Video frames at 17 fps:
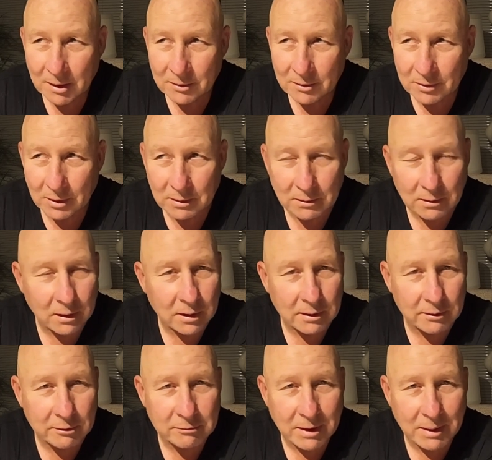So
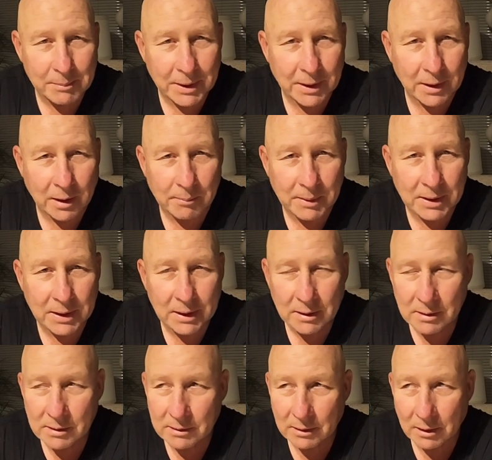I'm going to wrap it up
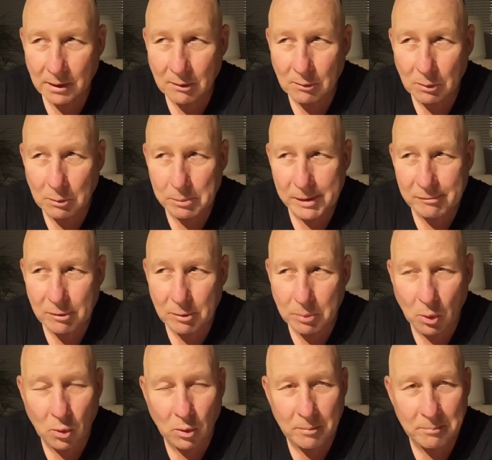here. I will be
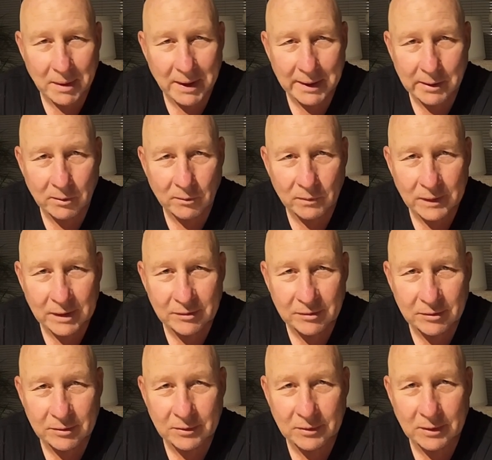reporting back on
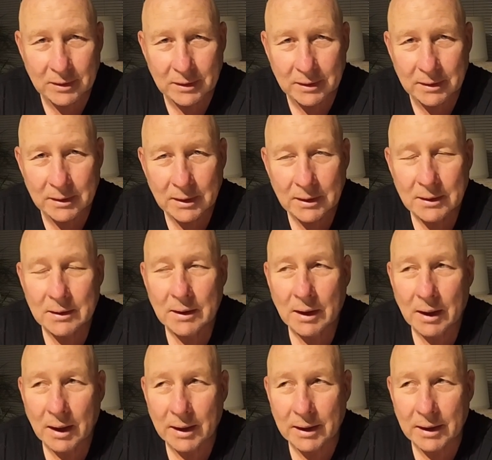this
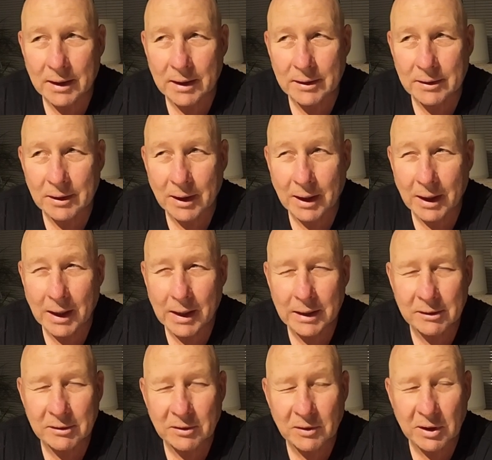again,
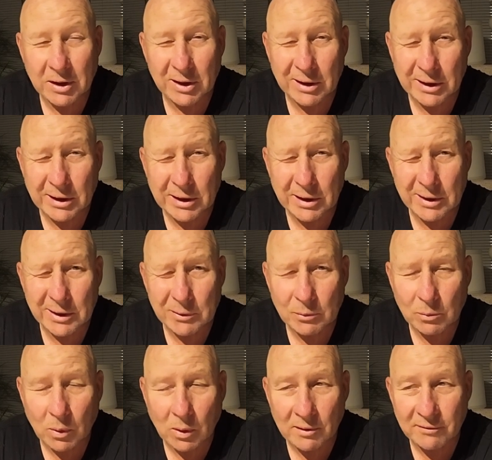and the
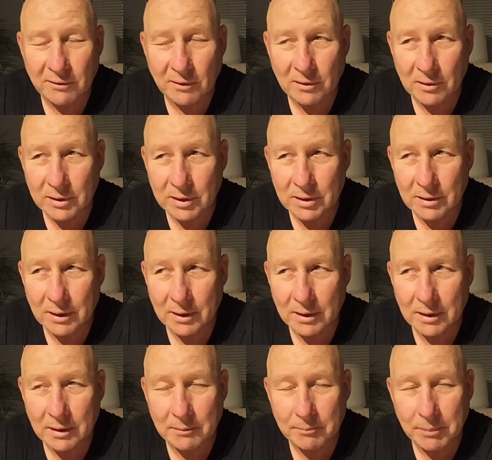
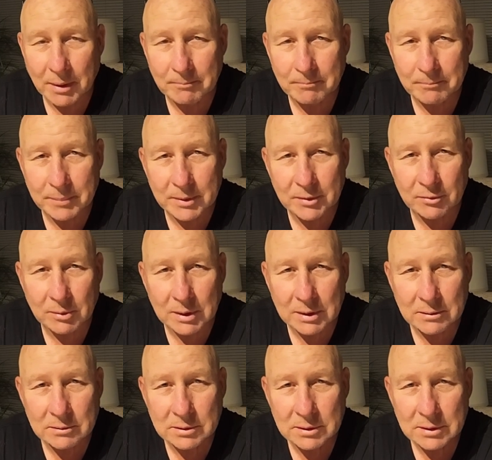Wi-Fi pump as
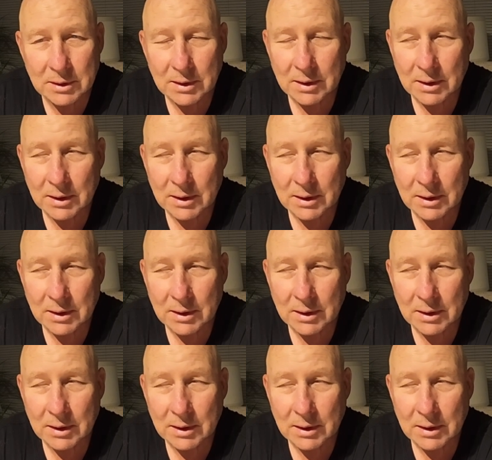well.